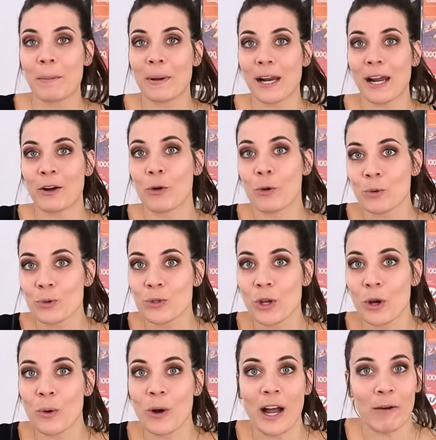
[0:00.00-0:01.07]
but then
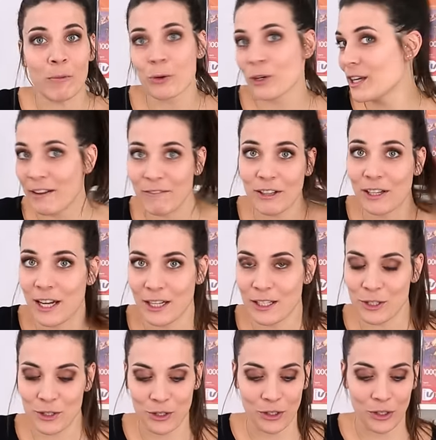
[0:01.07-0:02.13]
also I would never lie
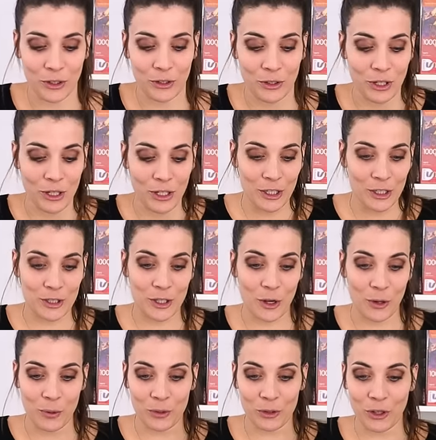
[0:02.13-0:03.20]
to you.
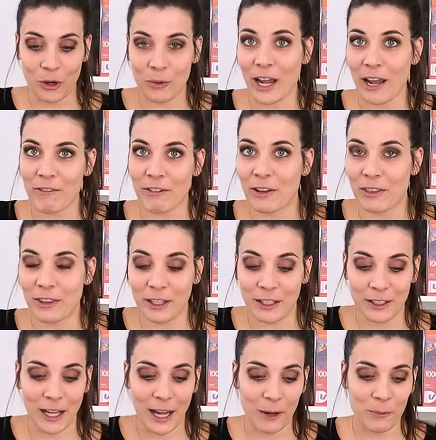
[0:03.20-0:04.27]
So don't ever
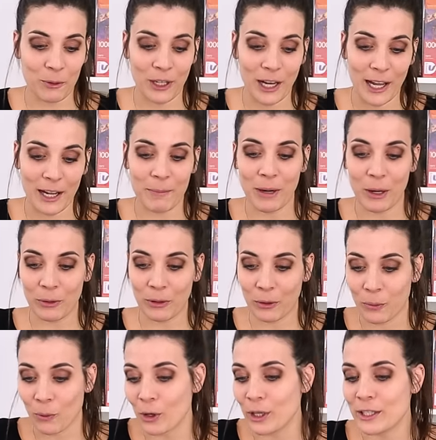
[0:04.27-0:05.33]
think that I would lie about the
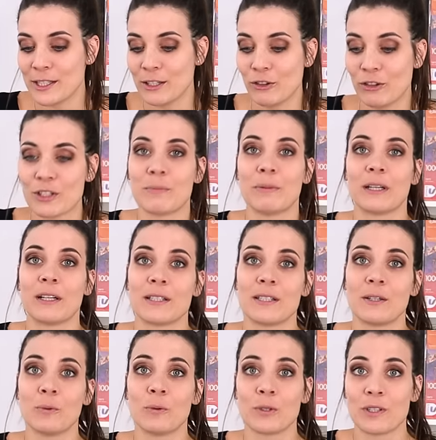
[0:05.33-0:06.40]
quality just because
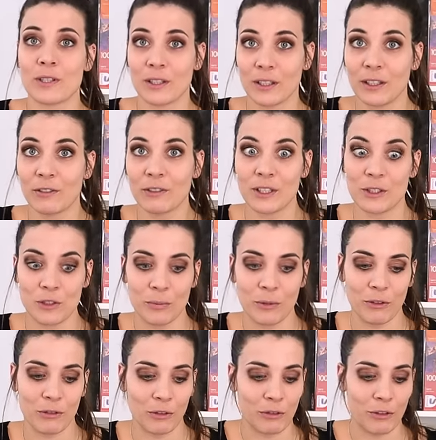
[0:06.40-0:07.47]
it was gifted to me
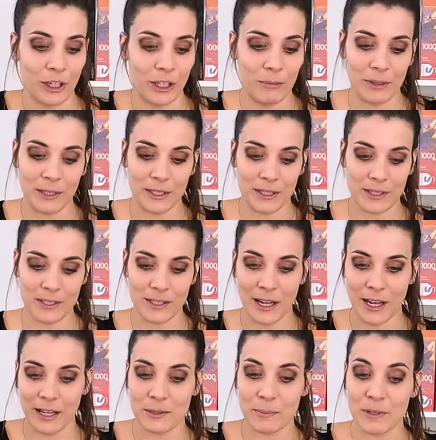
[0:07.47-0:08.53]
for free, because
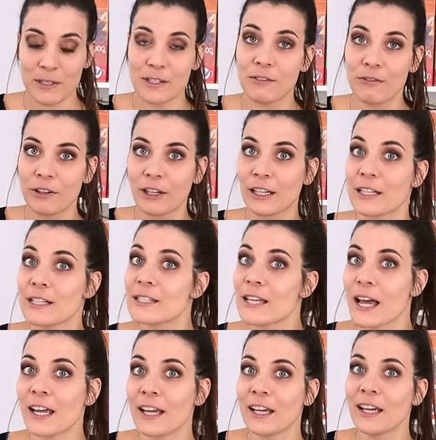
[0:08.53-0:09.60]
I specifically
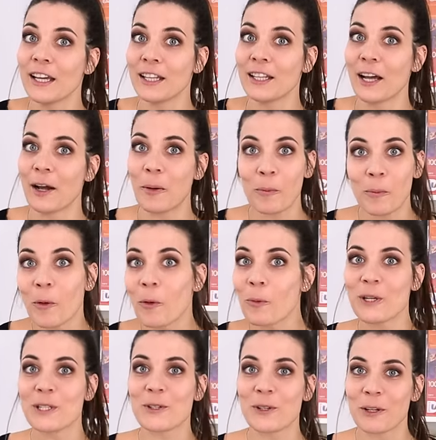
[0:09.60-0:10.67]
say that I'm
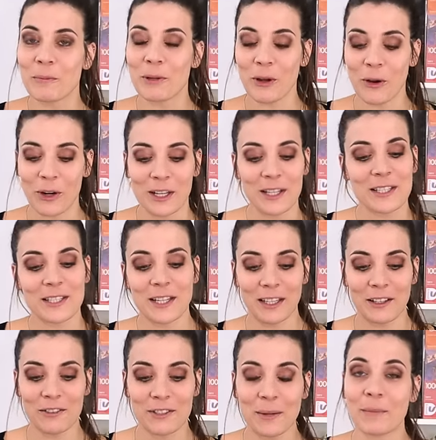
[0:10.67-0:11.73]
always gonna be honest,
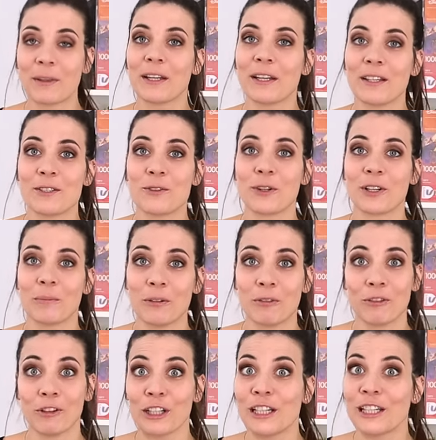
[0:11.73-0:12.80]
and if something is gonna be
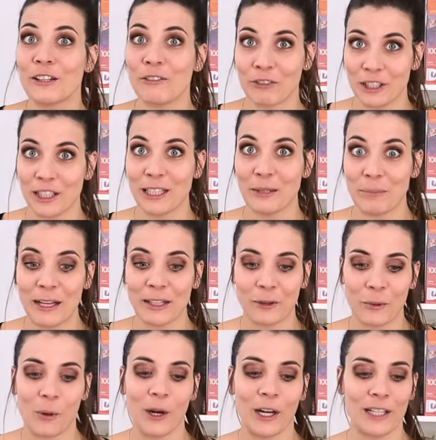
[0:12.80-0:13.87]
really, really bad
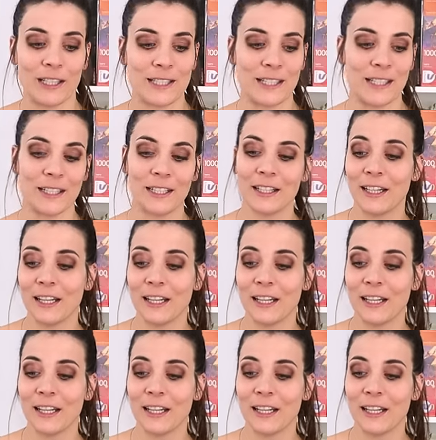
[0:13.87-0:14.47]
quality,